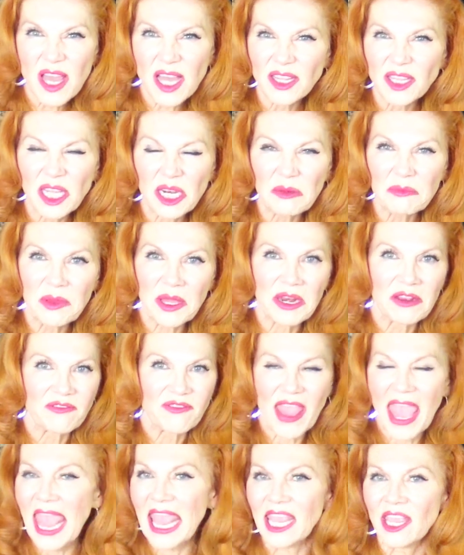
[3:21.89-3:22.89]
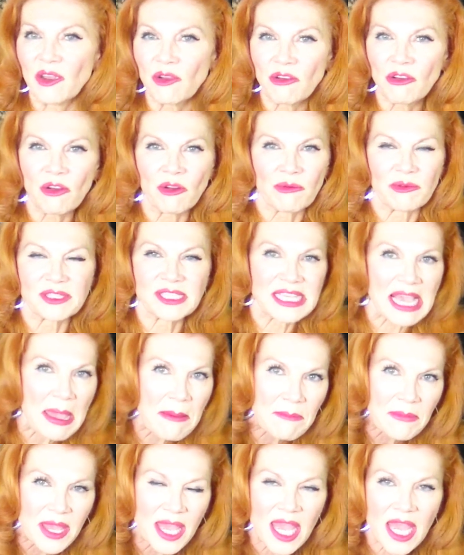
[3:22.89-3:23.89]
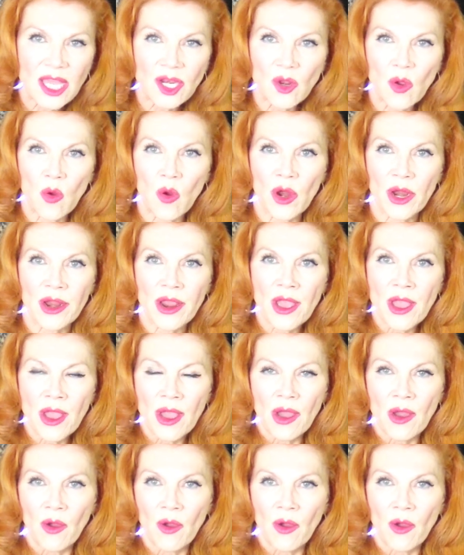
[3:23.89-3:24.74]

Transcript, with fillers: a little bit of anger or resentment or